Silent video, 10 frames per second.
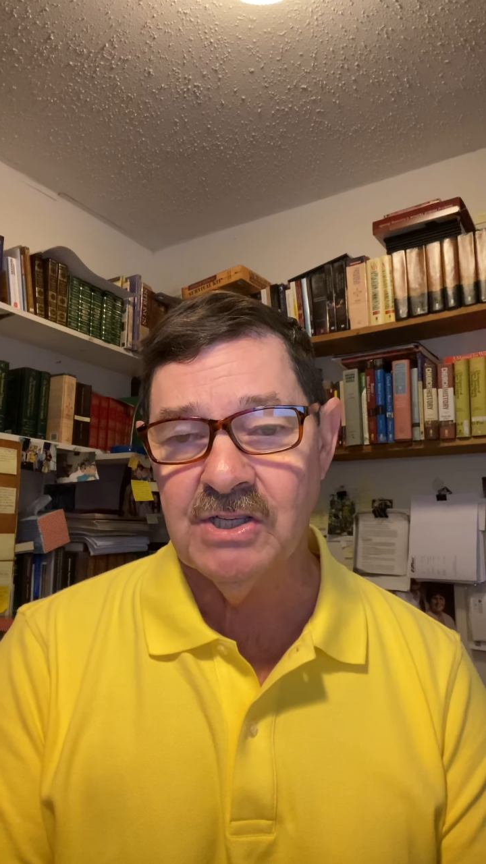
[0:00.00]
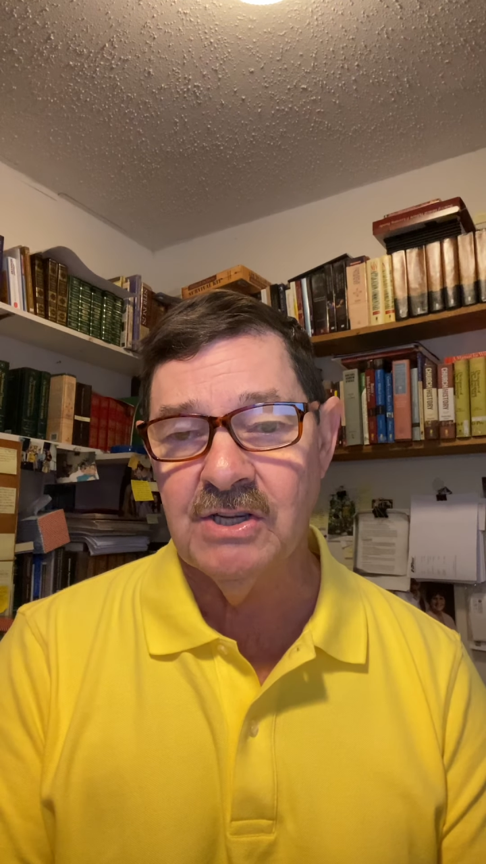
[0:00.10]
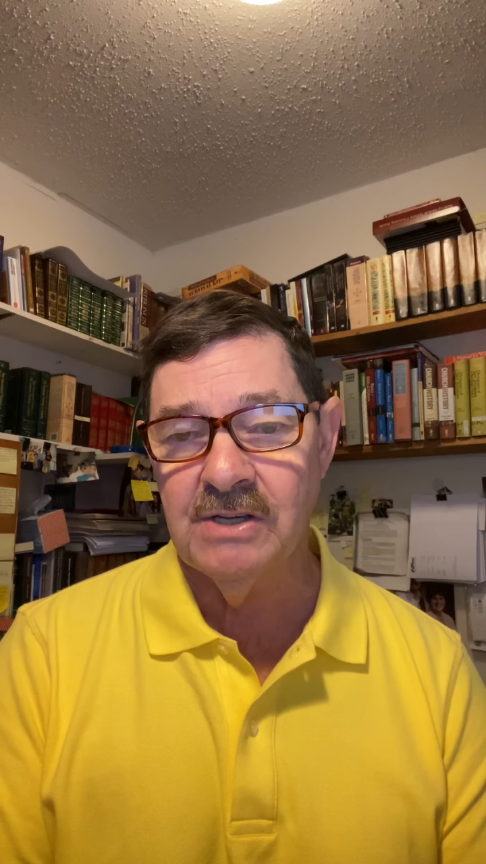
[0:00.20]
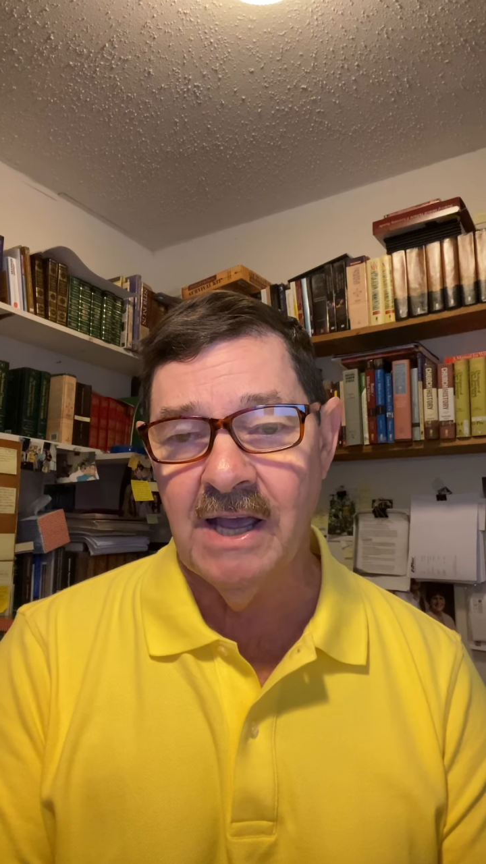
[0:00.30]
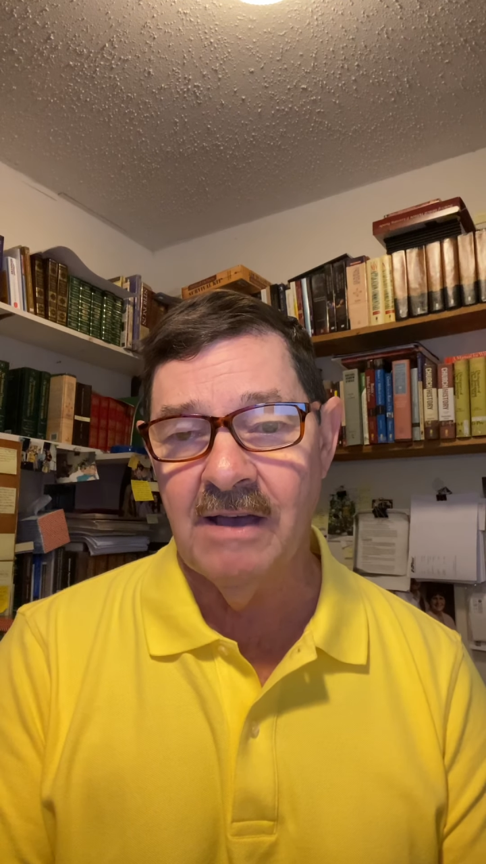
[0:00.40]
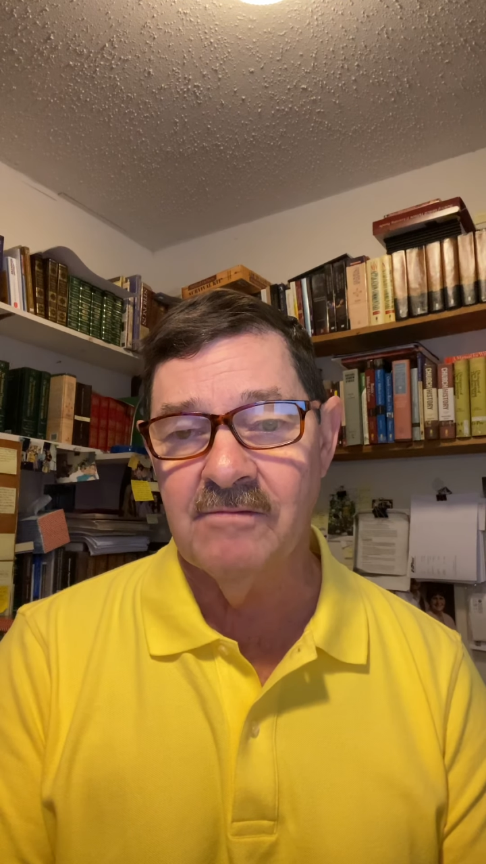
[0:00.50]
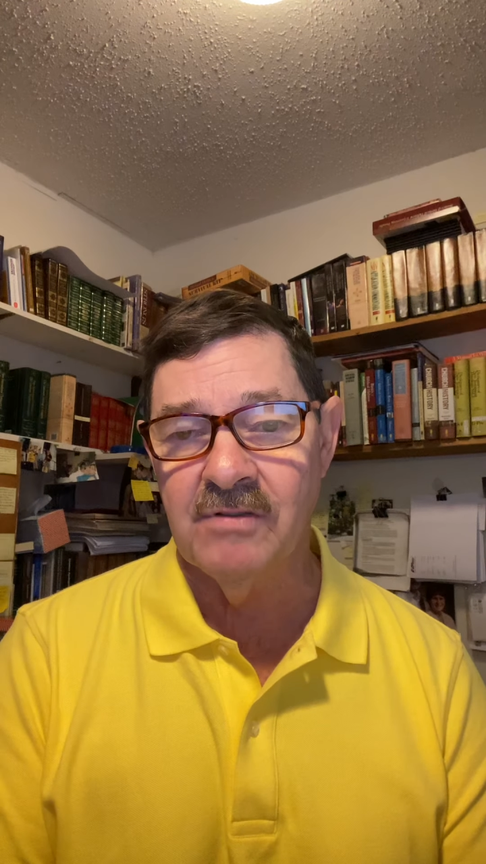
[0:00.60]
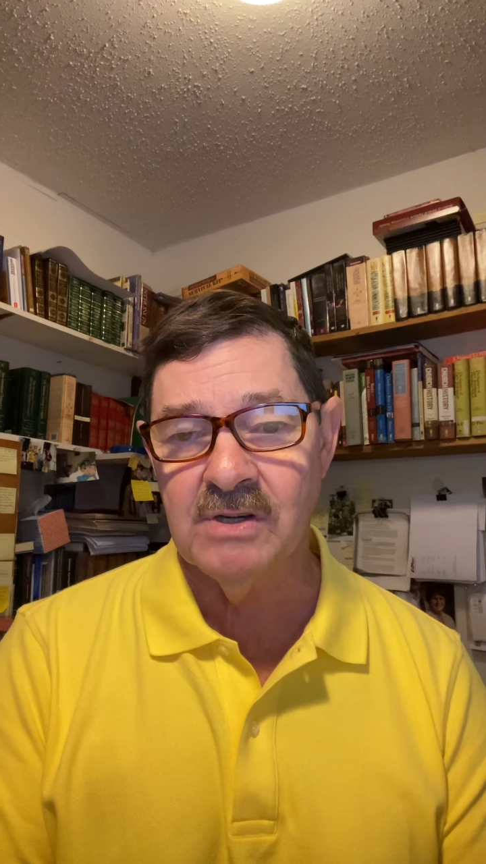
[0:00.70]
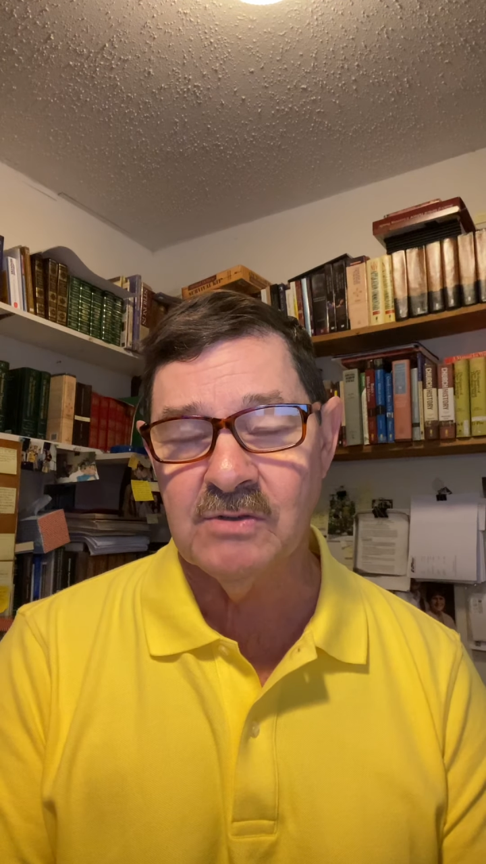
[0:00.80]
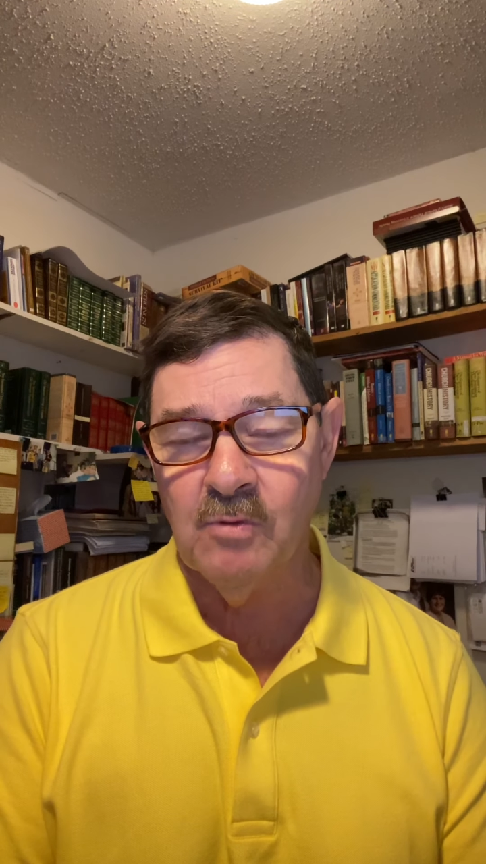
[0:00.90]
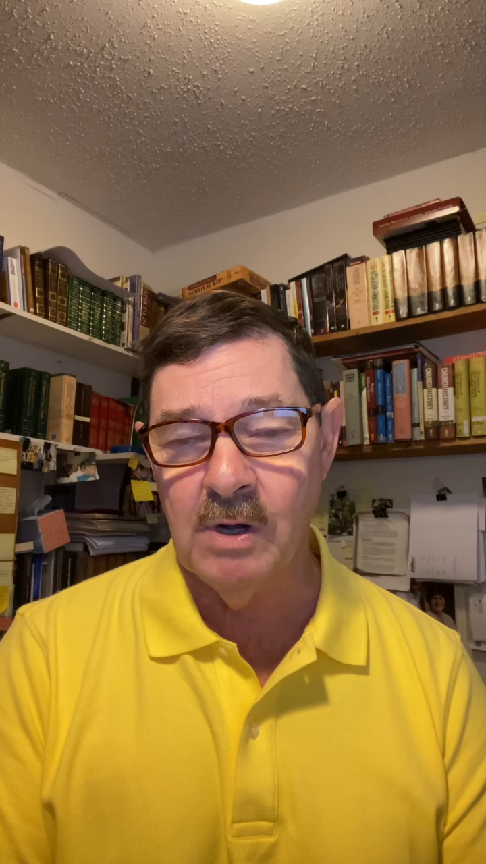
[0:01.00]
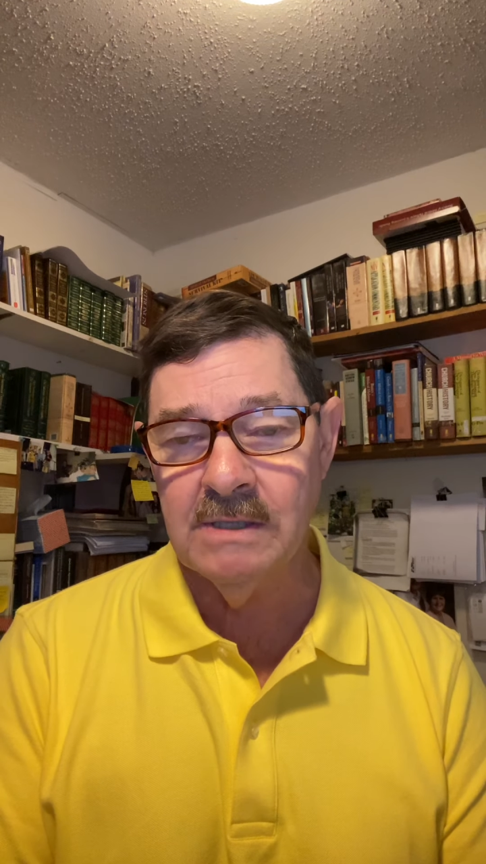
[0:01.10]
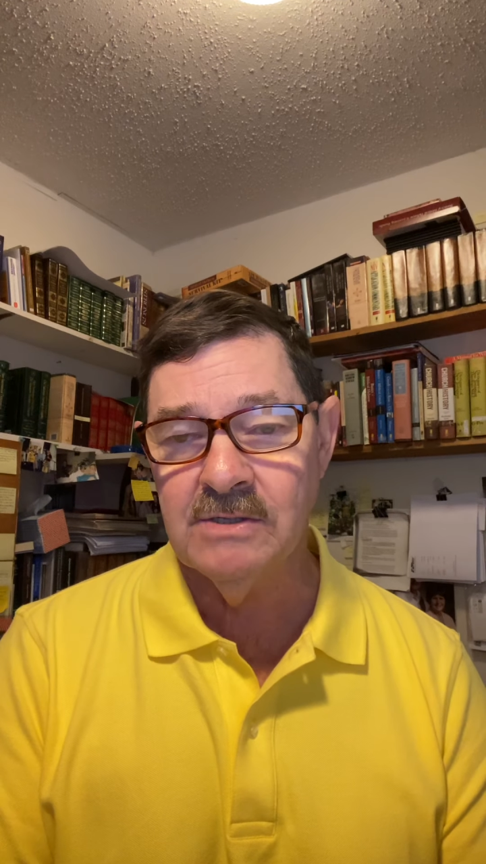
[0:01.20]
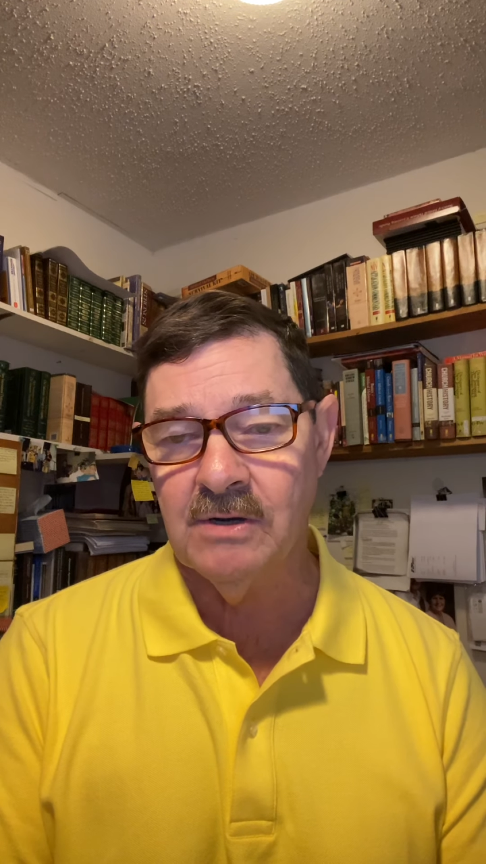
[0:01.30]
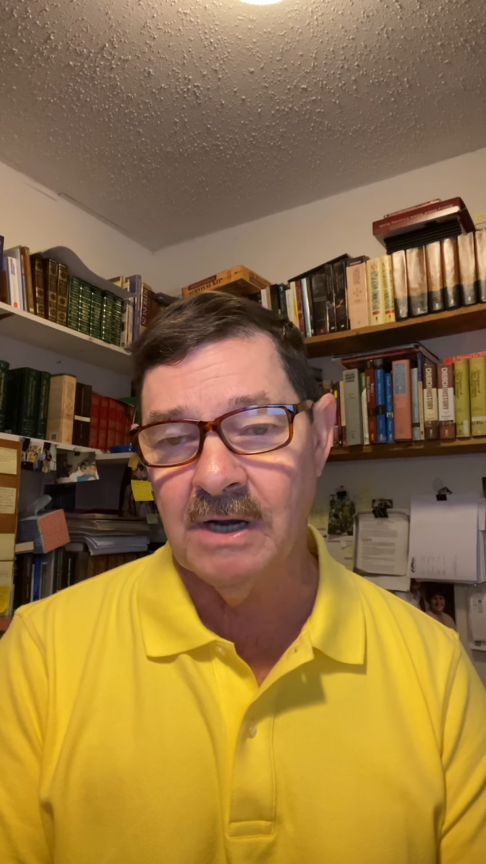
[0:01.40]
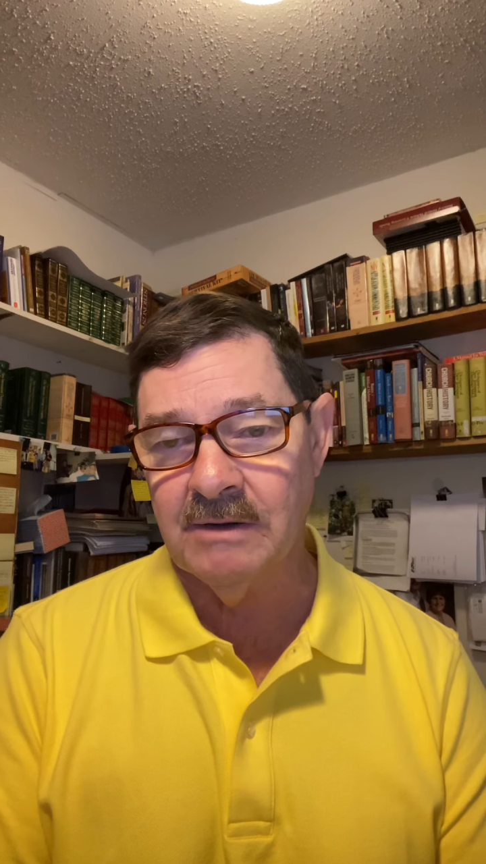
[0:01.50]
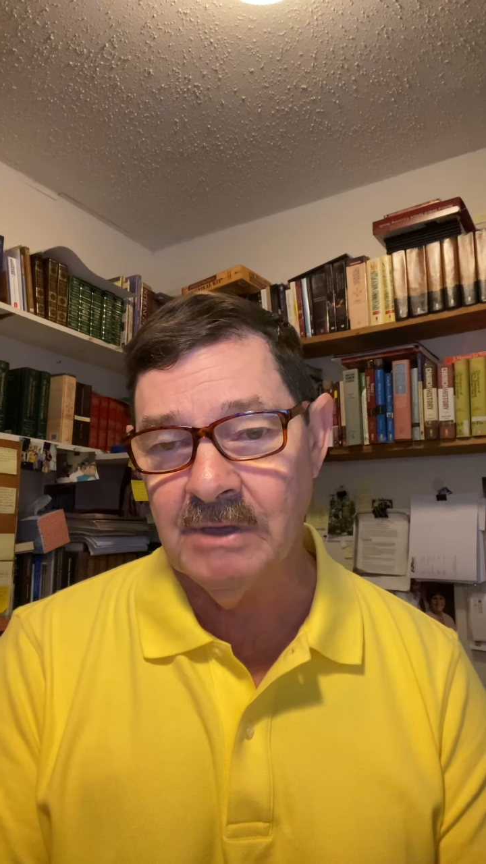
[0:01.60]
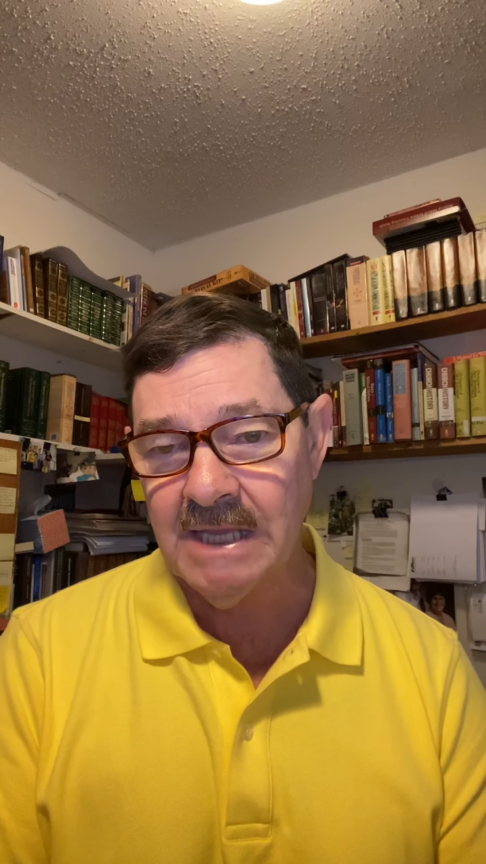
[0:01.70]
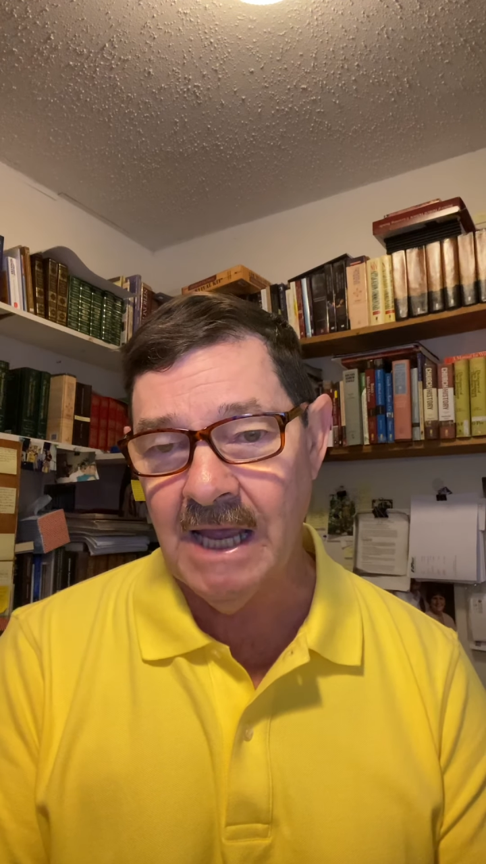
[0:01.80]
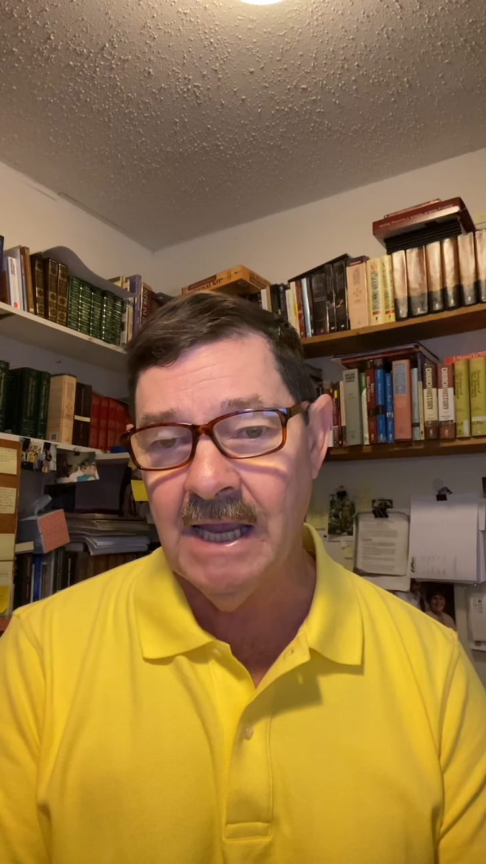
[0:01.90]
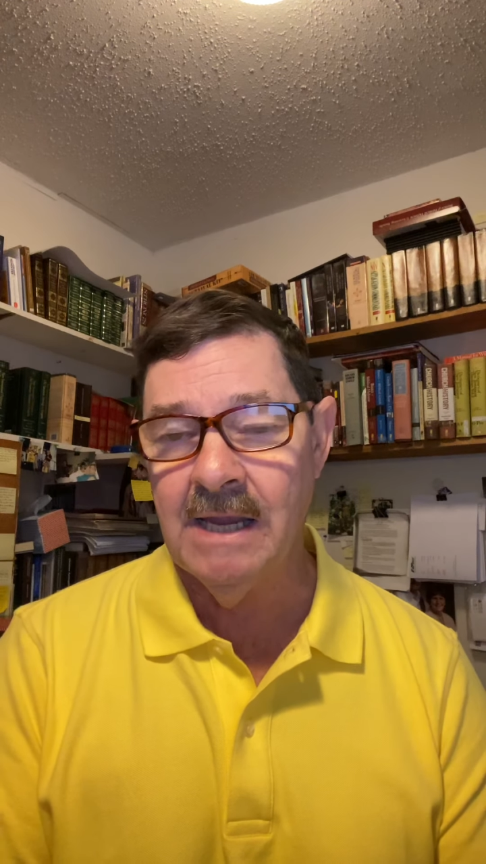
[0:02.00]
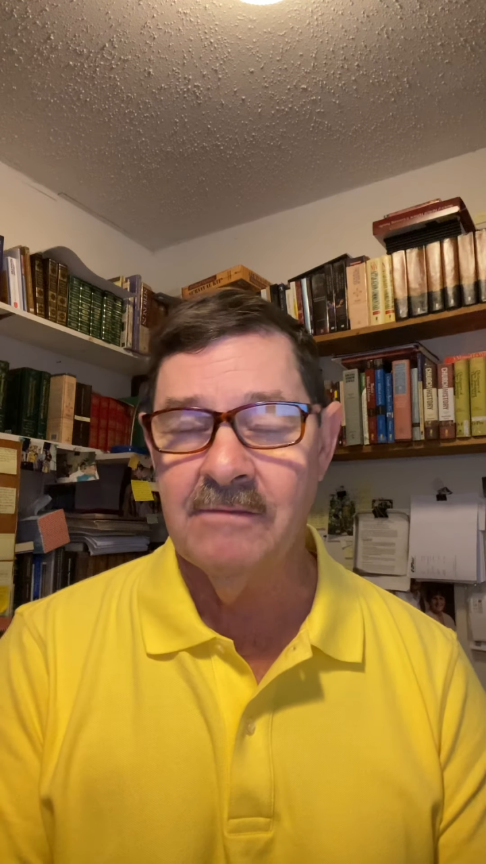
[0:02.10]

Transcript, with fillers: you'd have verse 1 starting with A,